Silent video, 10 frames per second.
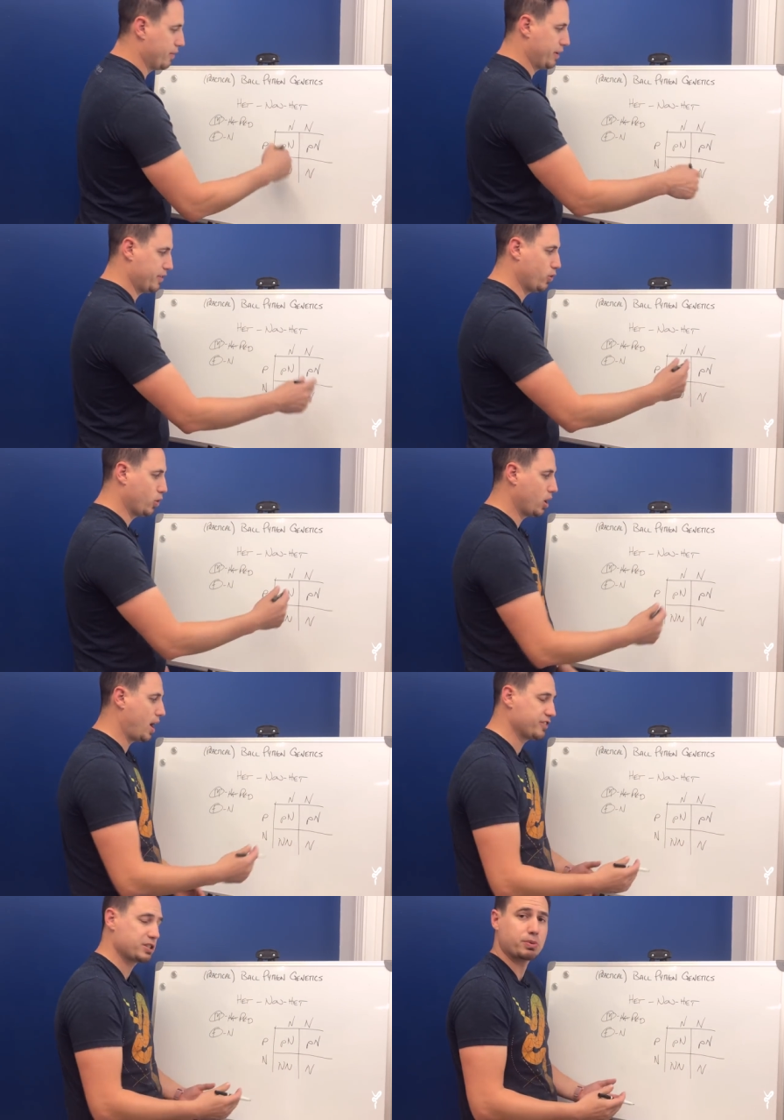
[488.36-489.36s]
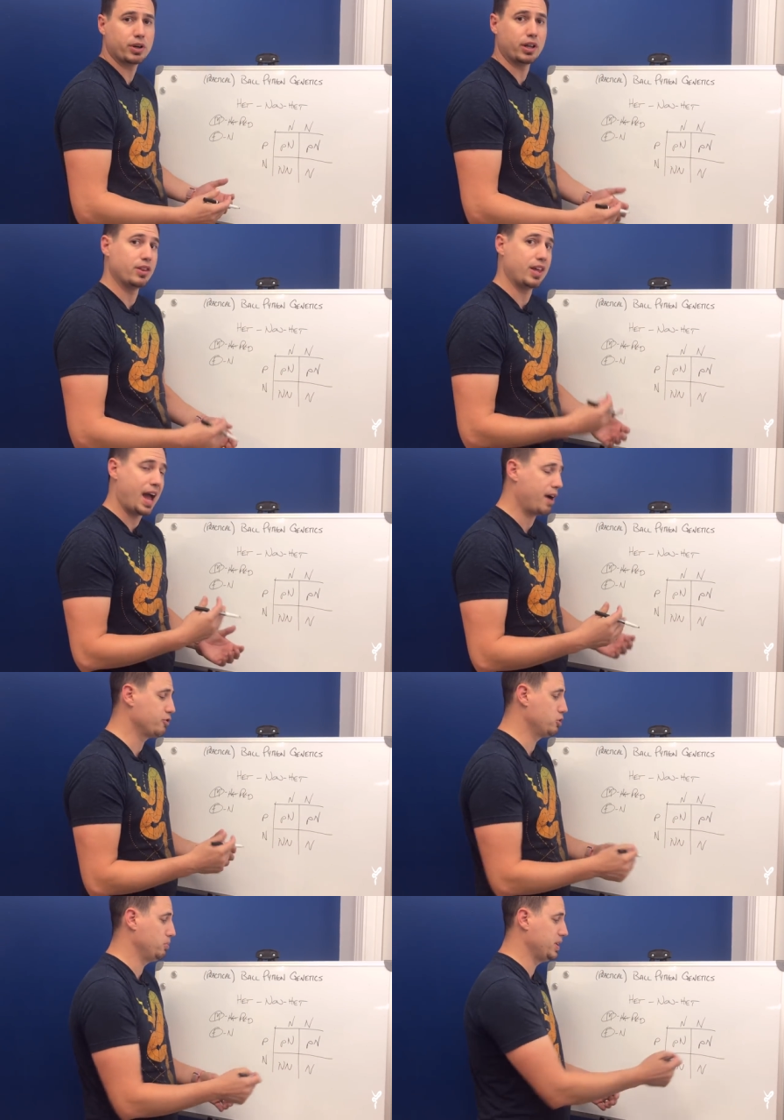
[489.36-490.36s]
of every four offspring, the
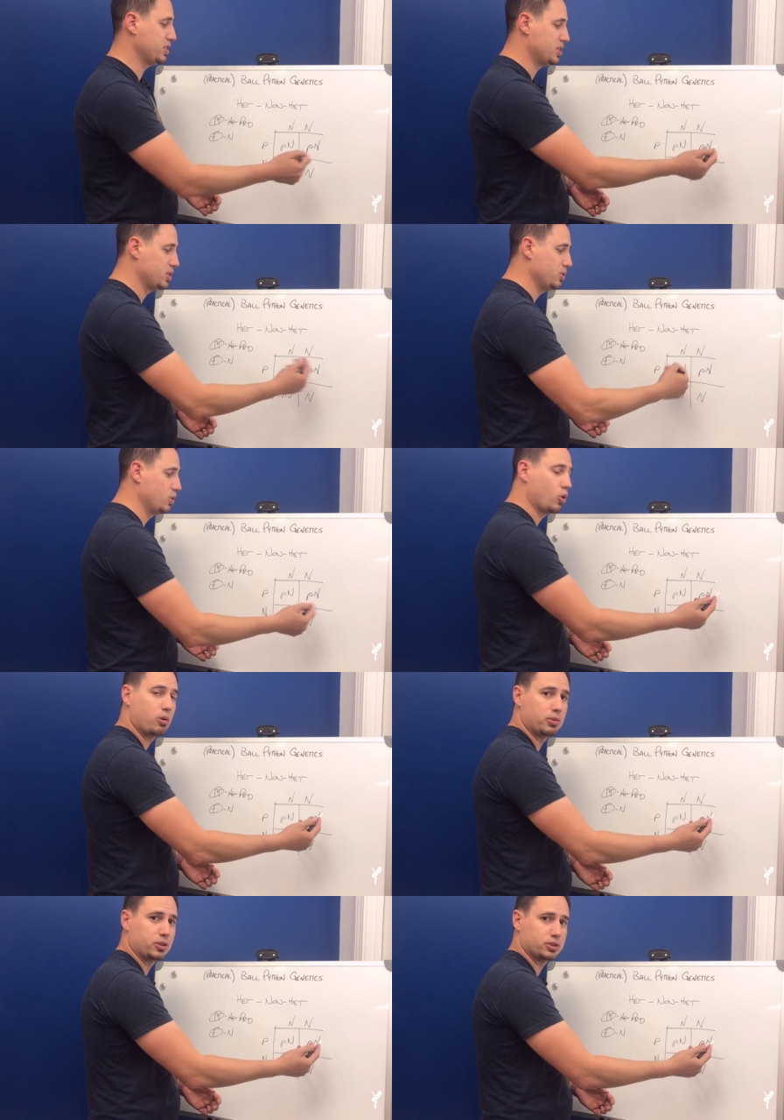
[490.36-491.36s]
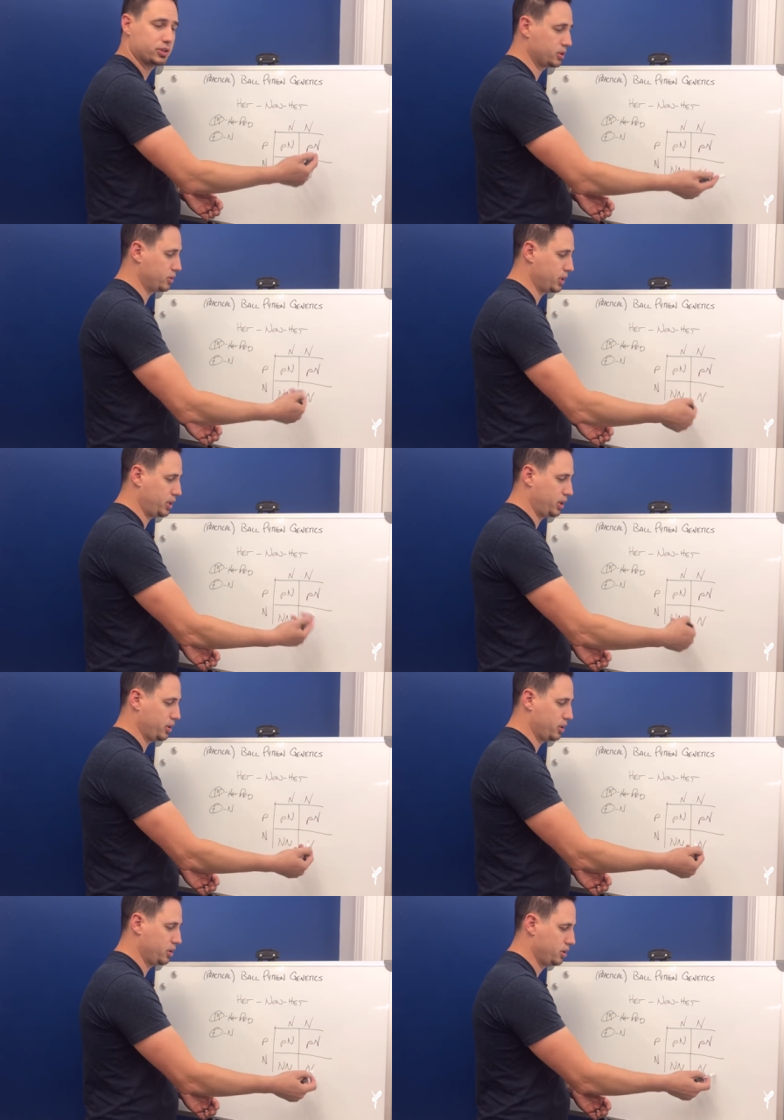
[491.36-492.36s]
average will be two normals right down
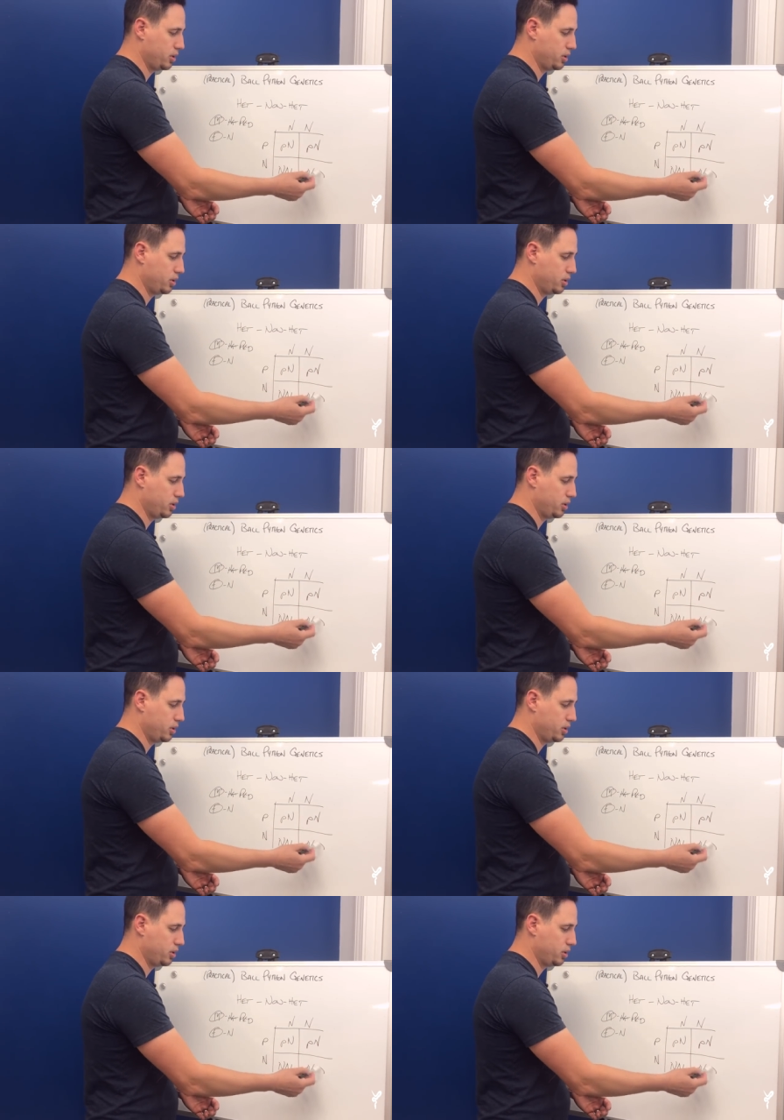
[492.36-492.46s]
here